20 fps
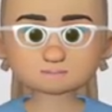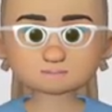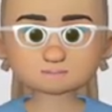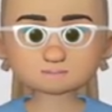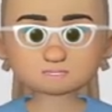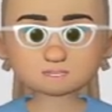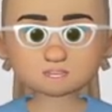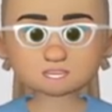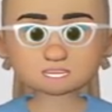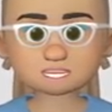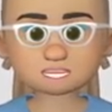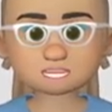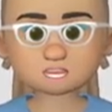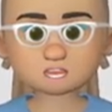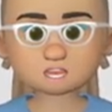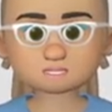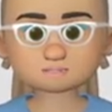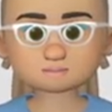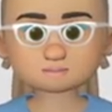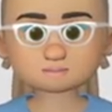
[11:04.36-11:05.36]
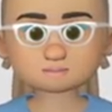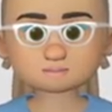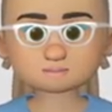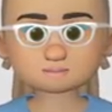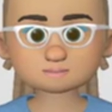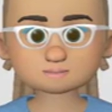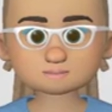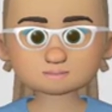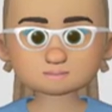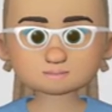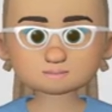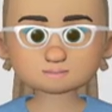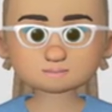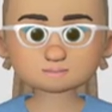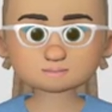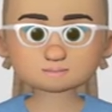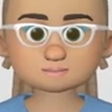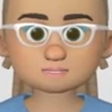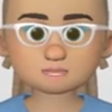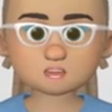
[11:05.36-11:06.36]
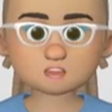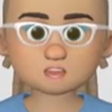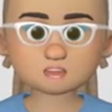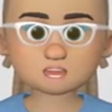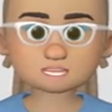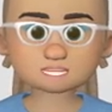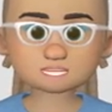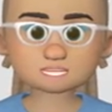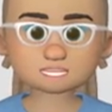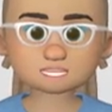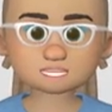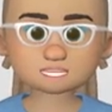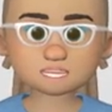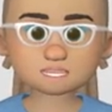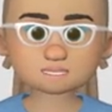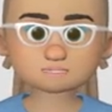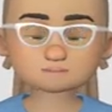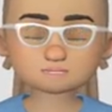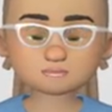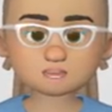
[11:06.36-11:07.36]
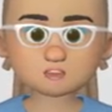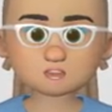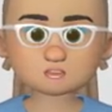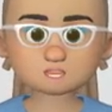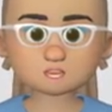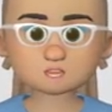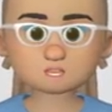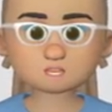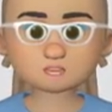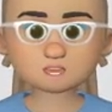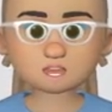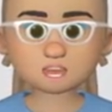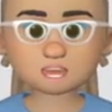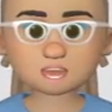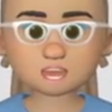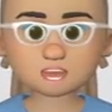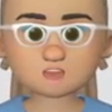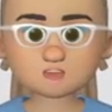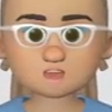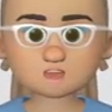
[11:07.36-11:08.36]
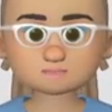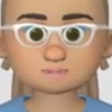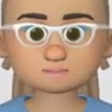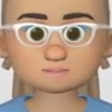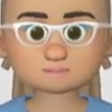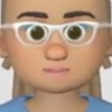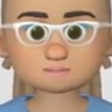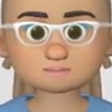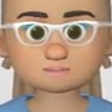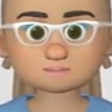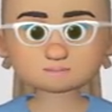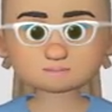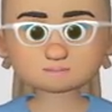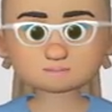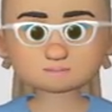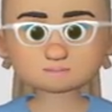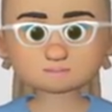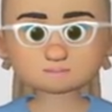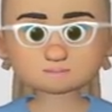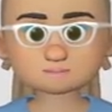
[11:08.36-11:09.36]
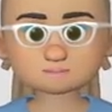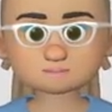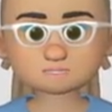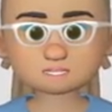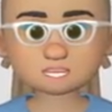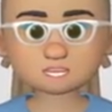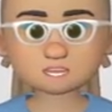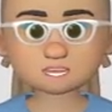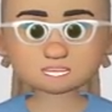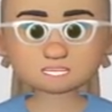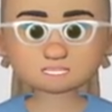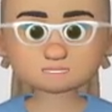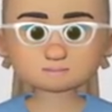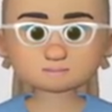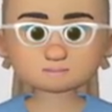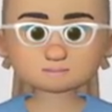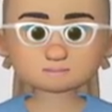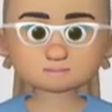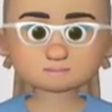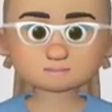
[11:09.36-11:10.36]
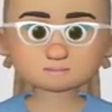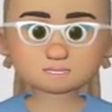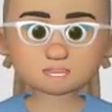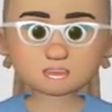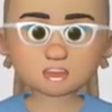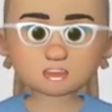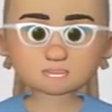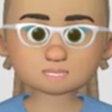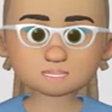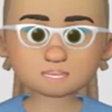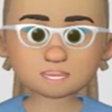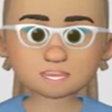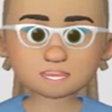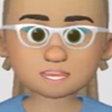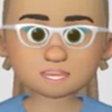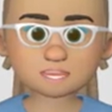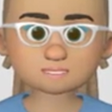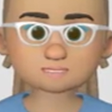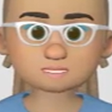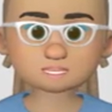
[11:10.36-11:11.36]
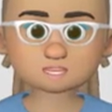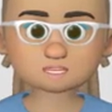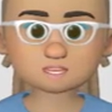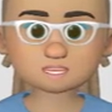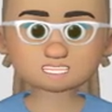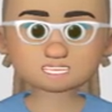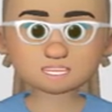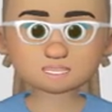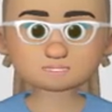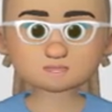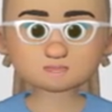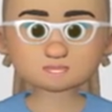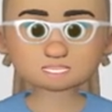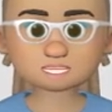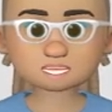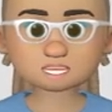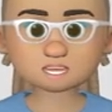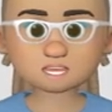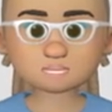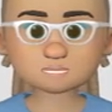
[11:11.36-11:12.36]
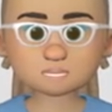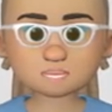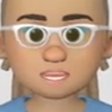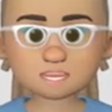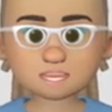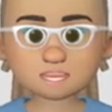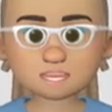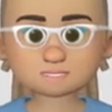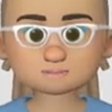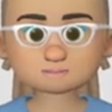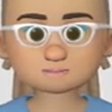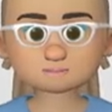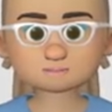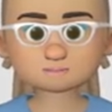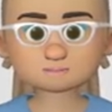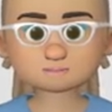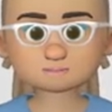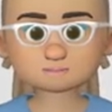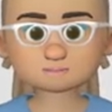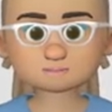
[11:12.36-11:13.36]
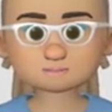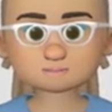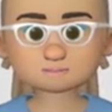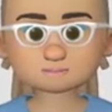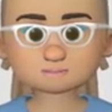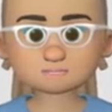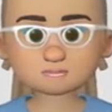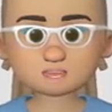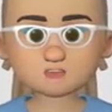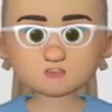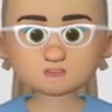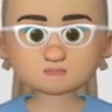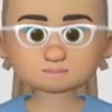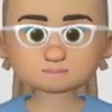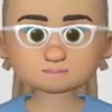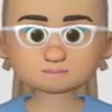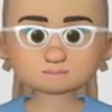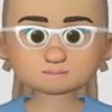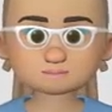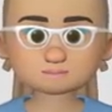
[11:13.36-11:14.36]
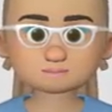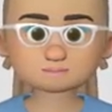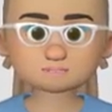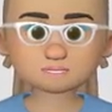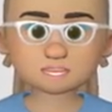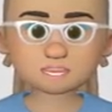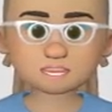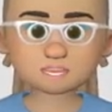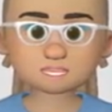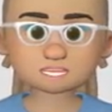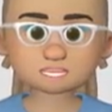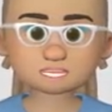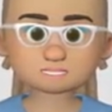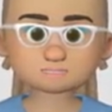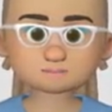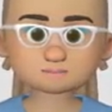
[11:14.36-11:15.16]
and the hydrogen is pointing down, then that means that this is going to be a beta